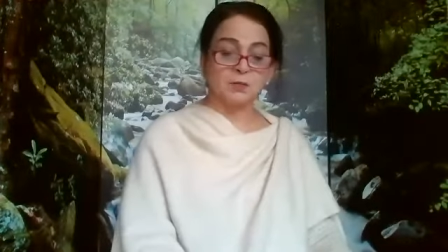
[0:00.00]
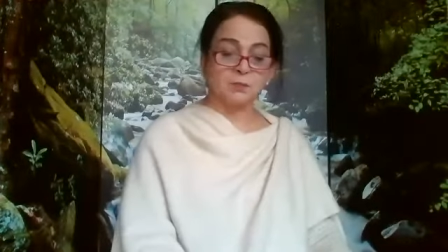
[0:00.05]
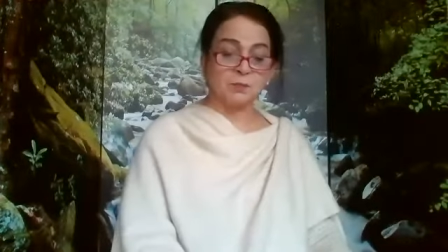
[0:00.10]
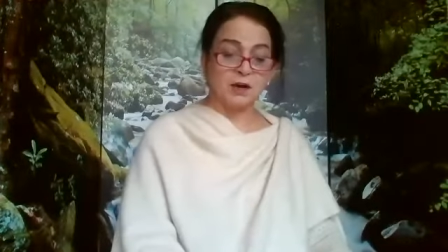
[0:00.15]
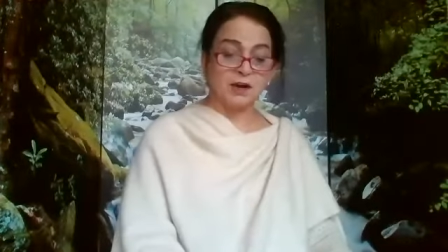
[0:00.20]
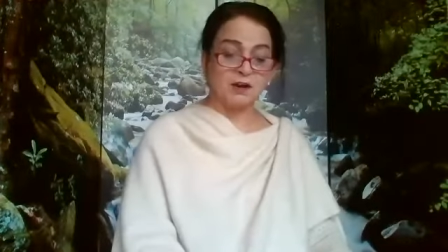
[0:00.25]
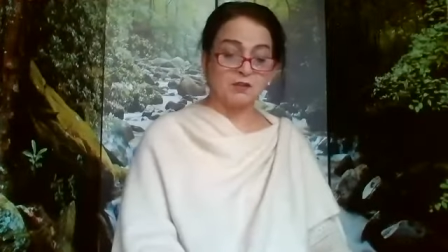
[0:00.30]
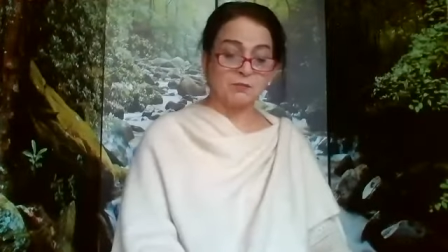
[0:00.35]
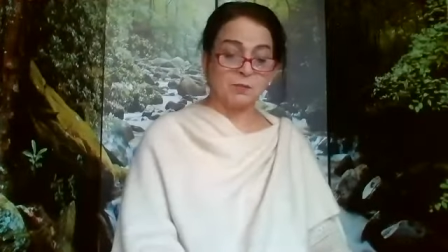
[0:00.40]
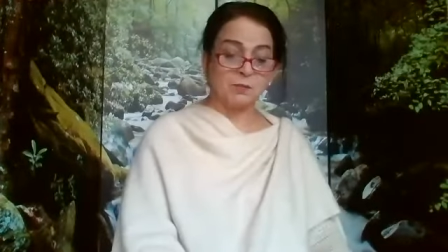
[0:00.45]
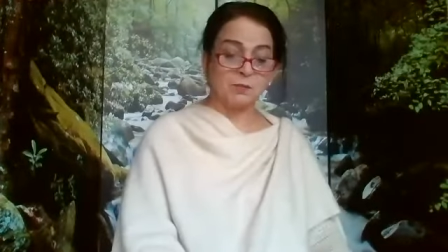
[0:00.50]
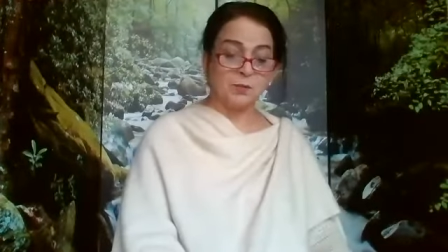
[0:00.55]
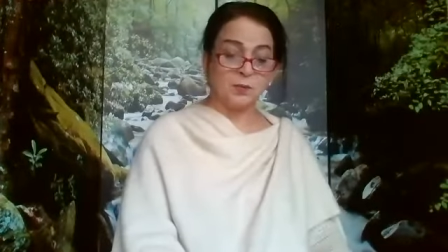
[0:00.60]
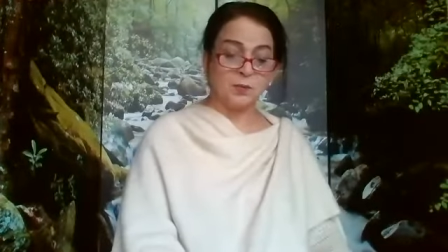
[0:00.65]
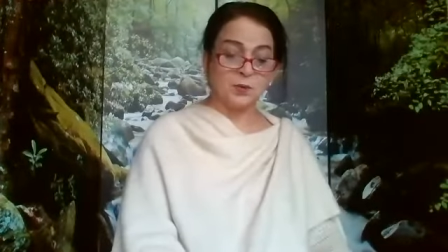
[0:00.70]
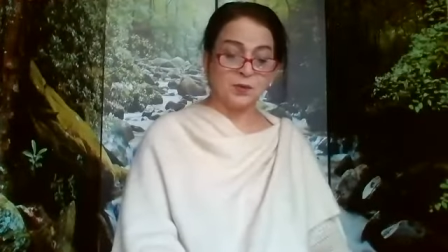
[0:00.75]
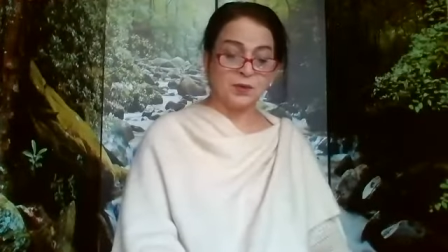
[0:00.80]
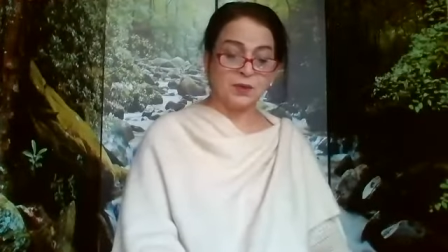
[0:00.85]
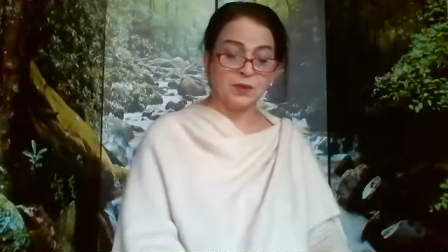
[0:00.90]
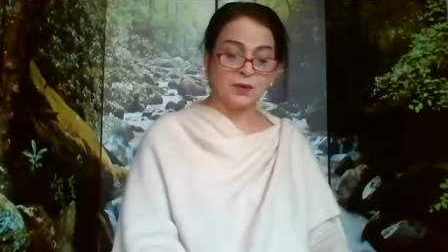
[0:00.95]
and Pap
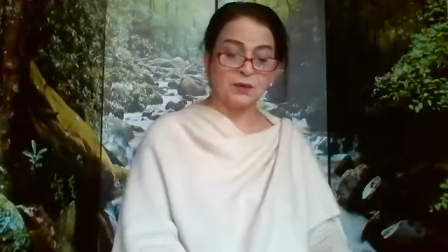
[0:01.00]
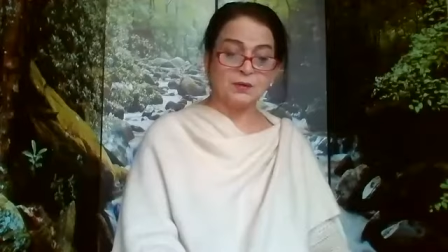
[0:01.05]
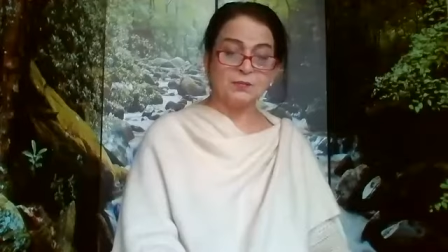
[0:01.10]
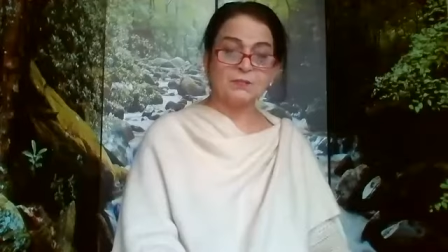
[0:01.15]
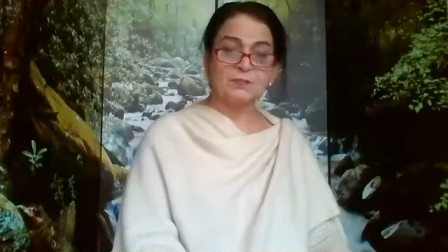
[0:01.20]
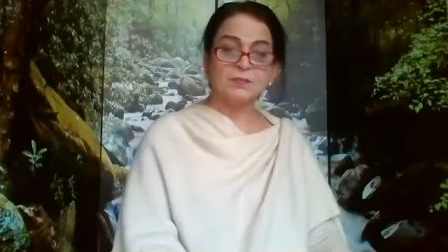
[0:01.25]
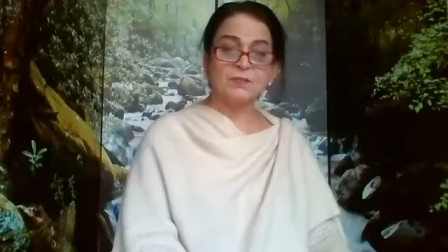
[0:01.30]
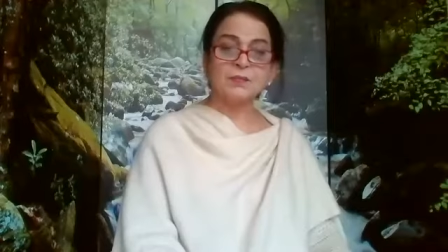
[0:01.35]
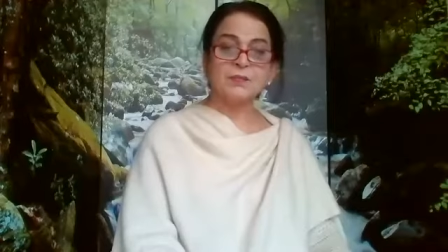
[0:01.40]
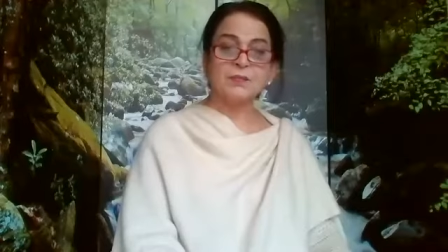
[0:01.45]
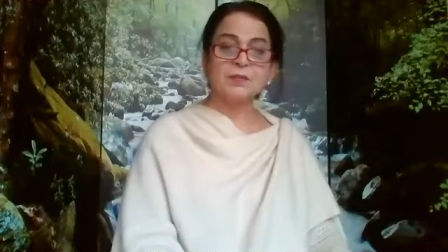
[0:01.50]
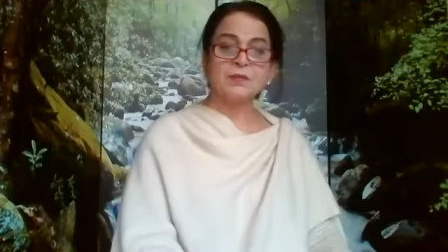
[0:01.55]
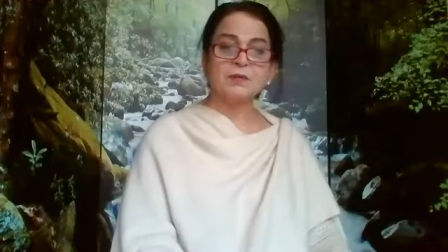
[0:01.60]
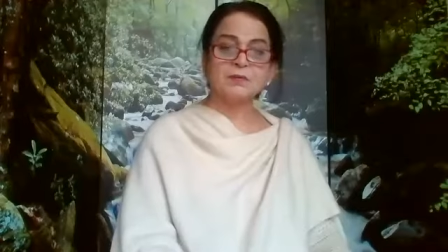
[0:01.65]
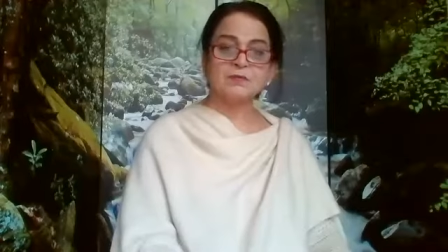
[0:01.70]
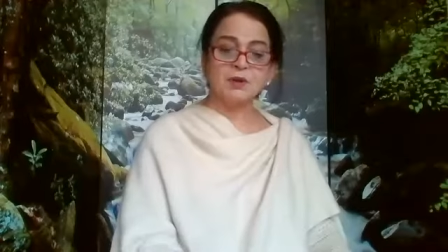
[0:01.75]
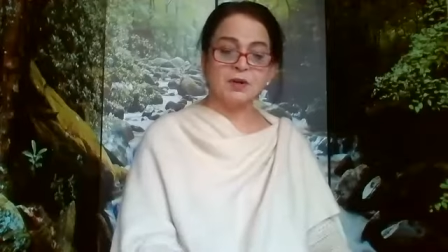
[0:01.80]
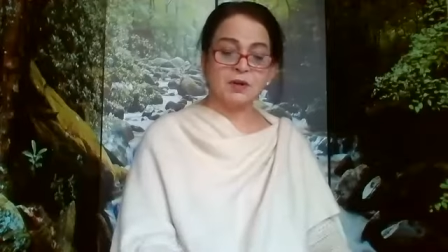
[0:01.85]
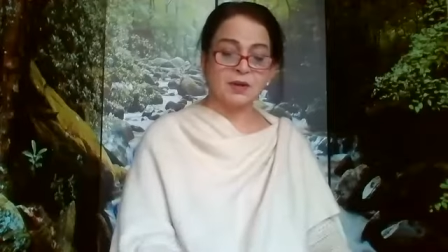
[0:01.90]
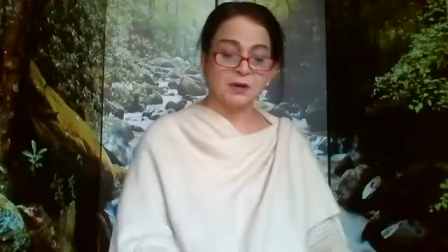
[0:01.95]
both
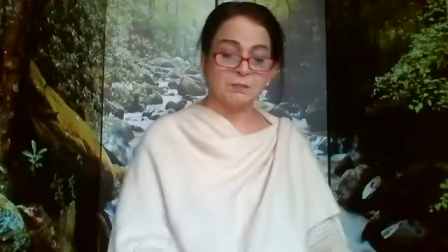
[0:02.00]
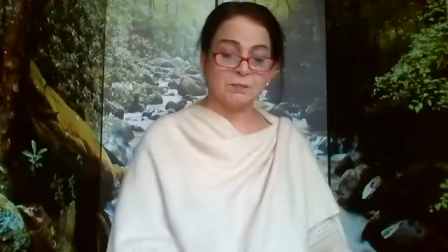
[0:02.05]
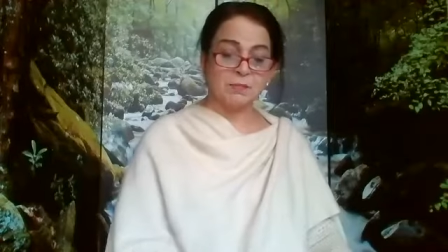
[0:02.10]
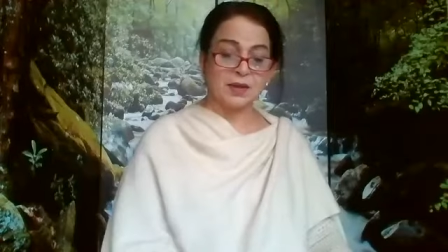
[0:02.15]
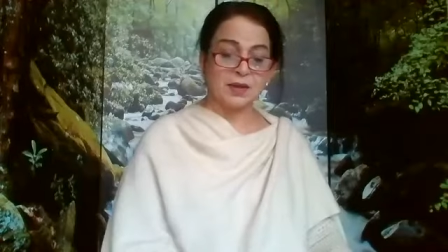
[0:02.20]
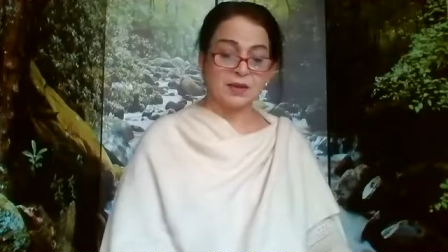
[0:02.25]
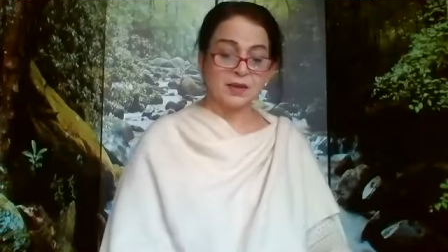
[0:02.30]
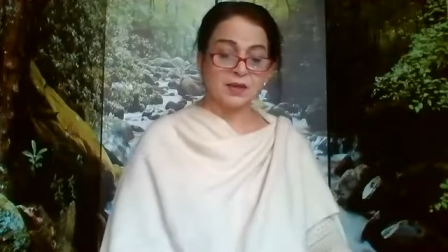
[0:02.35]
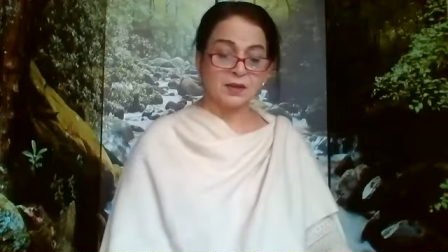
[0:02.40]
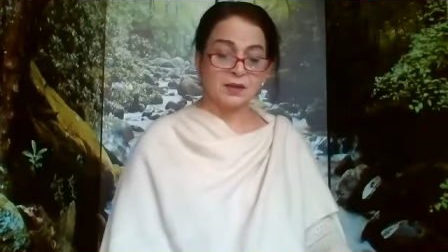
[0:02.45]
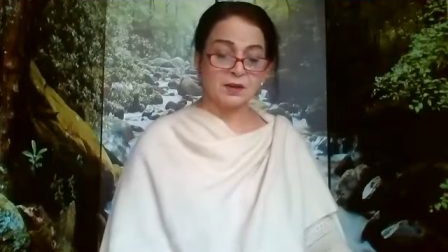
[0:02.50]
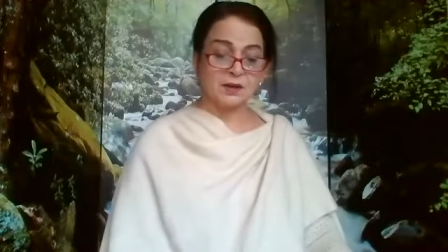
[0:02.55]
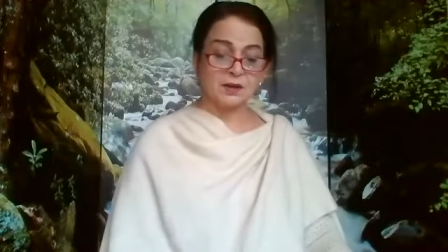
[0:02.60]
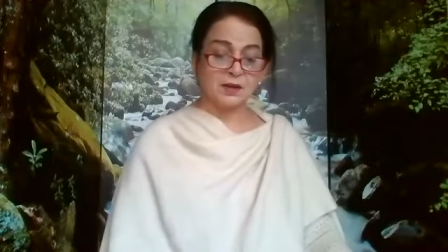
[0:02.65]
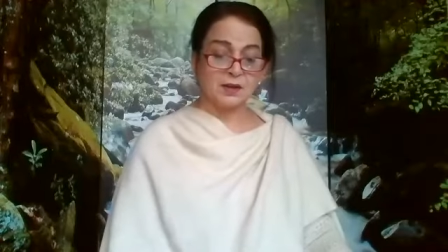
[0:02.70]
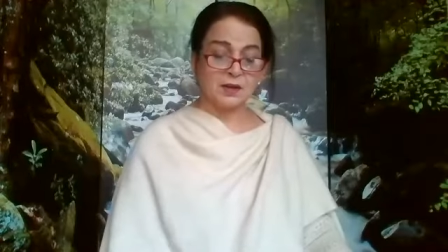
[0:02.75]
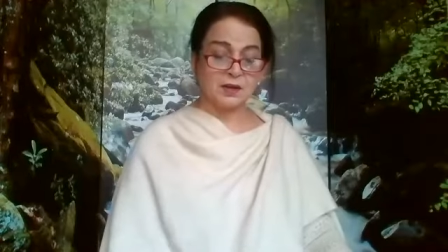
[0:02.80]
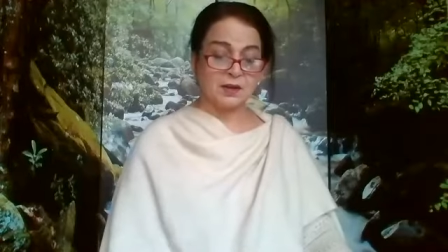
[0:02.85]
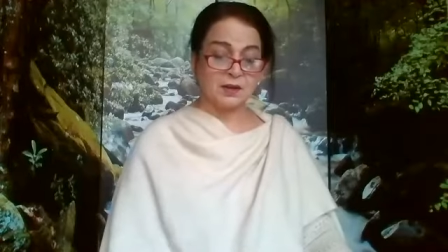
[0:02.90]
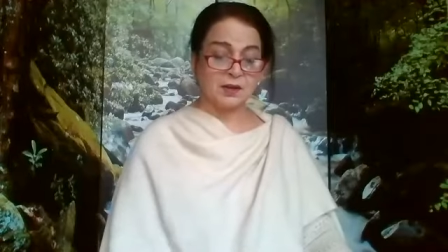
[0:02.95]
will come back here
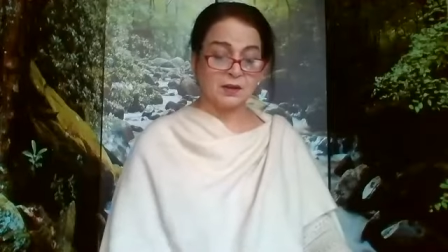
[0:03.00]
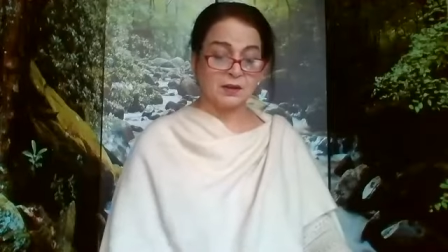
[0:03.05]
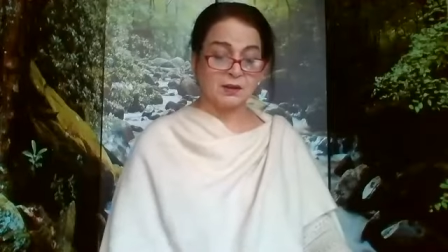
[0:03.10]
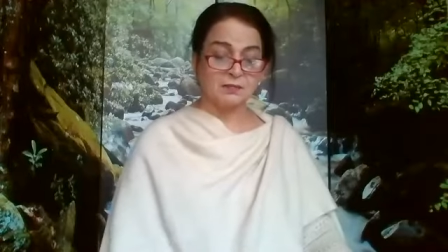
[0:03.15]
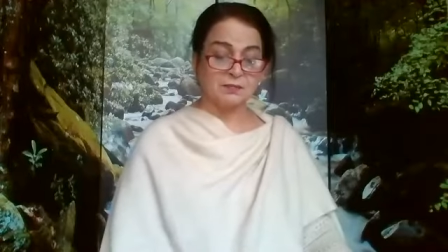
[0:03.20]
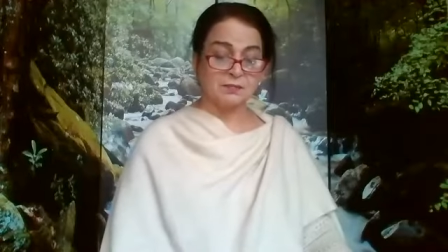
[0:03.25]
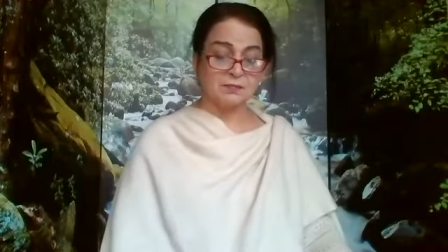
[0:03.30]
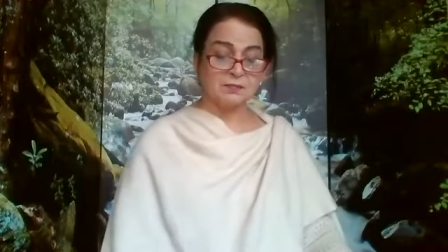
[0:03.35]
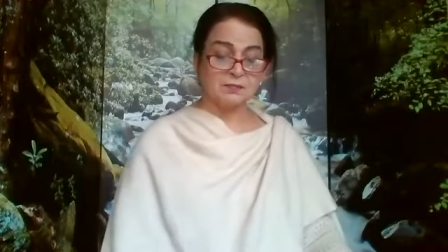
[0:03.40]
again.